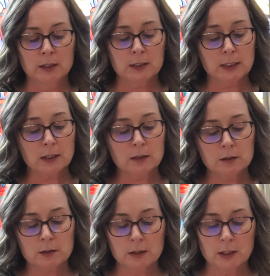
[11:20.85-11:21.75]
Second
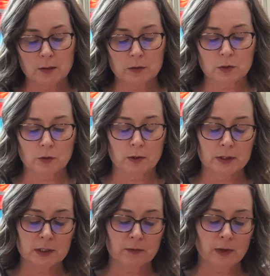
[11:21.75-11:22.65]
to the
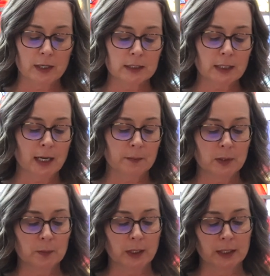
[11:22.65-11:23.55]
outdoors, Frank's
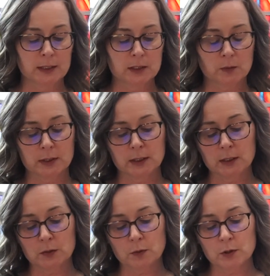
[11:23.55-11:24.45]
happy place was
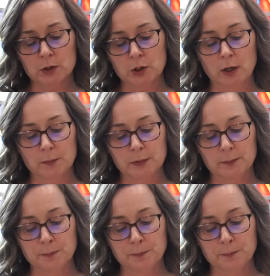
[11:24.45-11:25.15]
his workshop.